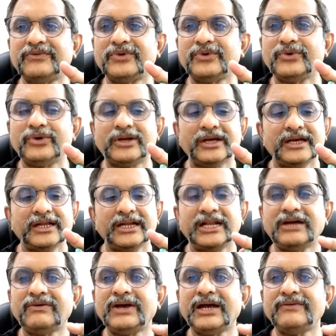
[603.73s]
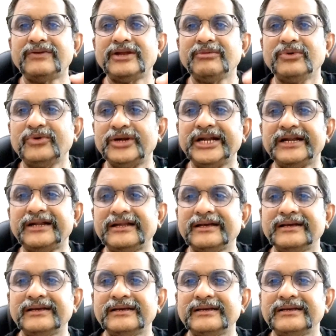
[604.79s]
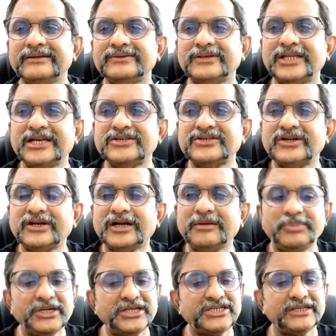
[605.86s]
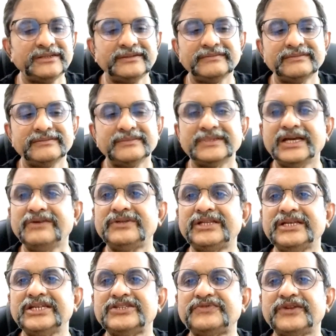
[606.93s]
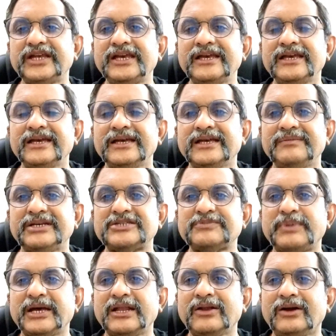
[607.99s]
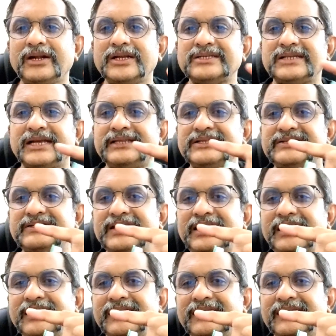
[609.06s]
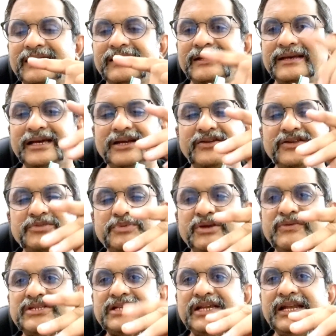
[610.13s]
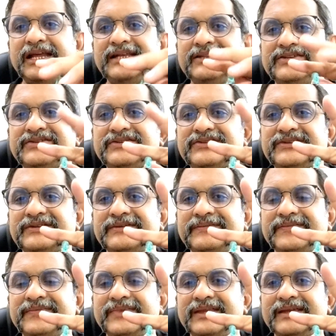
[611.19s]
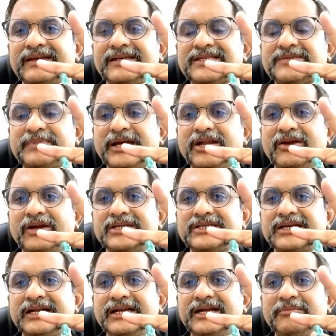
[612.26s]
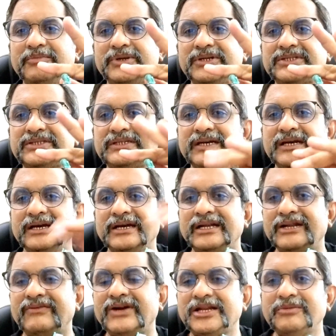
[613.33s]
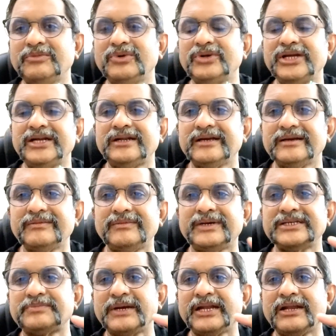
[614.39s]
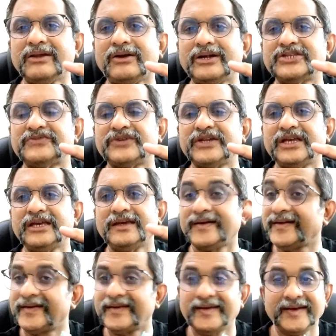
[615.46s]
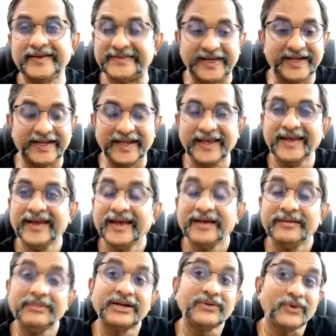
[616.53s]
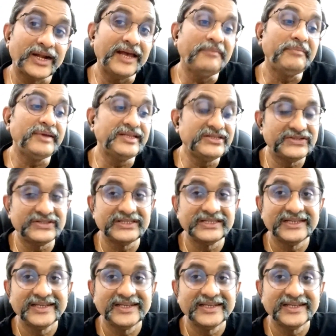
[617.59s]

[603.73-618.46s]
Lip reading: root. Now I have removed it. So there is no compression. Everything is free. My spinal cord is like this. See, it was previously like this. Spinal cord is getting compressed. Now I removed it. My spinal cord is free. Exactly. But what happens?